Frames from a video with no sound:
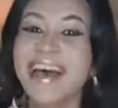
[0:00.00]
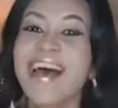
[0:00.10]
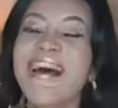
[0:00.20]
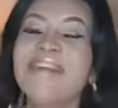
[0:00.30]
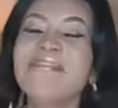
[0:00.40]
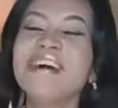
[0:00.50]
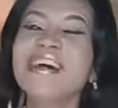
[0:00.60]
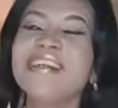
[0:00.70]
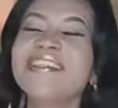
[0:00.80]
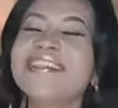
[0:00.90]

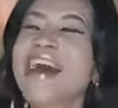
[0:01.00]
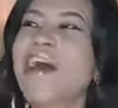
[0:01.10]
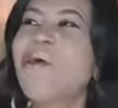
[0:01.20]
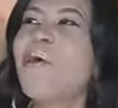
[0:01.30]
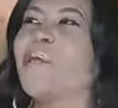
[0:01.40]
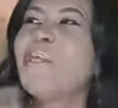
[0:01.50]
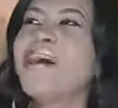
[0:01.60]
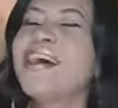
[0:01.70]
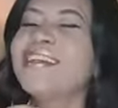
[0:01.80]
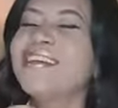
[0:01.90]
heavens are
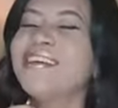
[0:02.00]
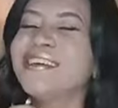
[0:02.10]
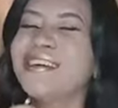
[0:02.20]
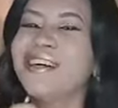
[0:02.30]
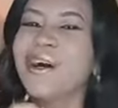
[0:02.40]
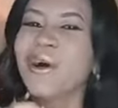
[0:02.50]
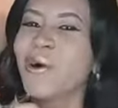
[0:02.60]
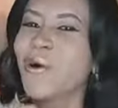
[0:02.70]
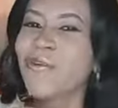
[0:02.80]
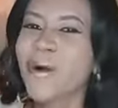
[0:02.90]

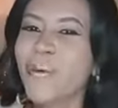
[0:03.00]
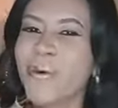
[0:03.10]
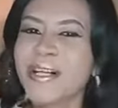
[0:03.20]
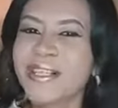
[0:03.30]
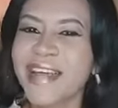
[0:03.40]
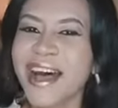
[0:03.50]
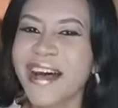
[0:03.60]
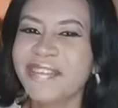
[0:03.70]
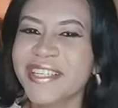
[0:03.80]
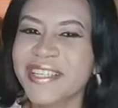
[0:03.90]
open over world
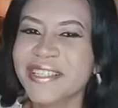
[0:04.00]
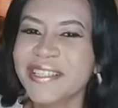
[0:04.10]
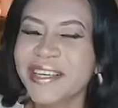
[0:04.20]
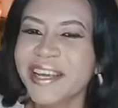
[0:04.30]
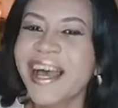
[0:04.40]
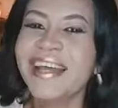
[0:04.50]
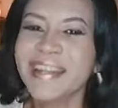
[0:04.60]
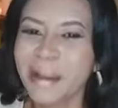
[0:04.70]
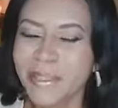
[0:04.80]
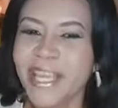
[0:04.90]
harvest.
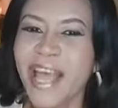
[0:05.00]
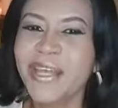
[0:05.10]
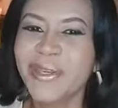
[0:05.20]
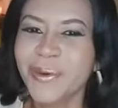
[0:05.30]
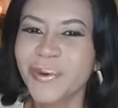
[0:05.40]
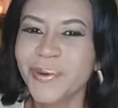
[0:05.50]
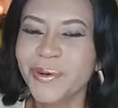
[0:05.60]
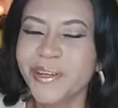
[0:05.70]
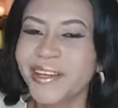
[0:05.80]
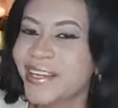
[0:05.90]
And I'm telling you,
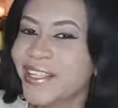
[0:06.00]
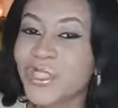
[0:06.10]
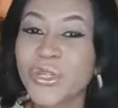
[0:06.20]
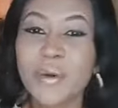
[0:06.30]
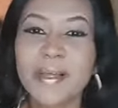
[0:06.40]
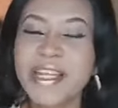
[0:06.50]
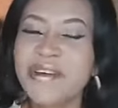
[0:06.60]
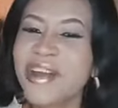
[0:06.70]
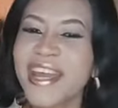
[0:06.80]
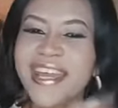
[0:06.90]
Jubilee
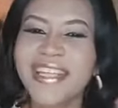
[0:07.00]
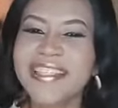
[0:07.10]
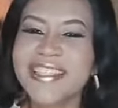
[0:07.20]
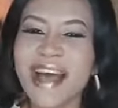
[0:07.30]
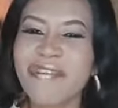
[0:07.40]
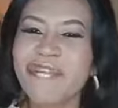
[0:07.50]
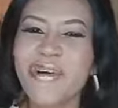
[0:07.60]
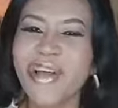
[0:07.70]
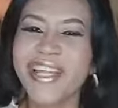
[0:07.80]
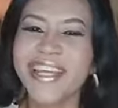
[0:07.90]
rains are
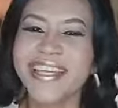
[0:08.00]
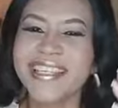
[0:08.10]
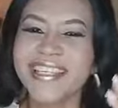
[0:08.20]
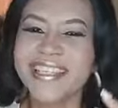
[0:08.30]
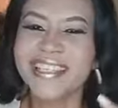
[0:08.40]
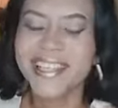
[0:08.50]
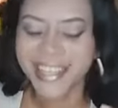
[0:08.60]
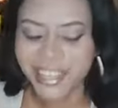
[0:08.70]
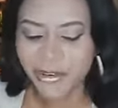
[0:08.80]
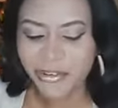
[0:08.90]

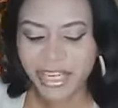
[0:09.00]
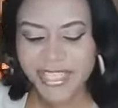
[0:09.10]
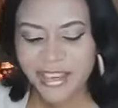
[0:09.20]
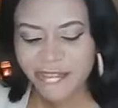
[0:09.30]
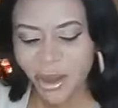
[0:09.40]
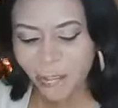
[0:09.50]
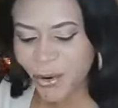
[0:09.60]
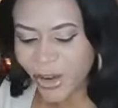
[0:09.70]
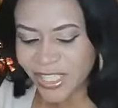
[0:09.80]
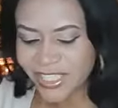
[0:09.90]
falling. Receive your
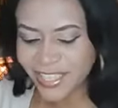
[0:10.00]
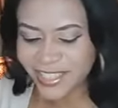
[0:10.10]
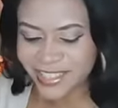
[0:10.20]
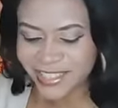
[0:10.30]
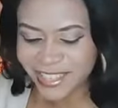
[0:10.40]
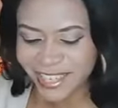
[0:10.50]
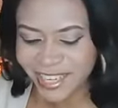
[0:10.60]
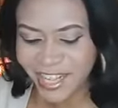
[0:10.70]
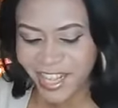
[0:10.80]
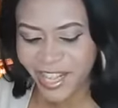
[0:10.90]

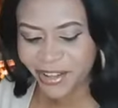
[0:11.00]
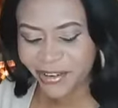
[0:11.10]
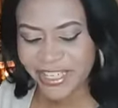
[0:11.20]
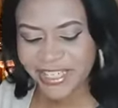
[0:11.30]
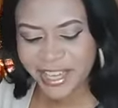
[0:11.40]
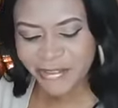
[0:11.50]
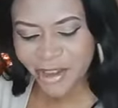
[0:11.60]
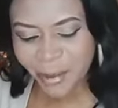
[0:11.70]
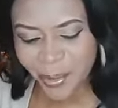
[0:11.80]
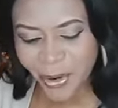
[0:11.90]
portion. Receive
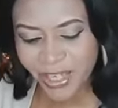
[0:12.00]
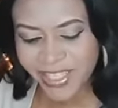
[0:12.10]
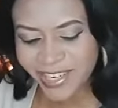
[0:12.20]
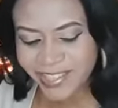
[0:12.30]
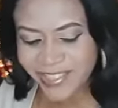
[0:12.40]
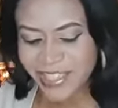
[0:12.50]
your portion. The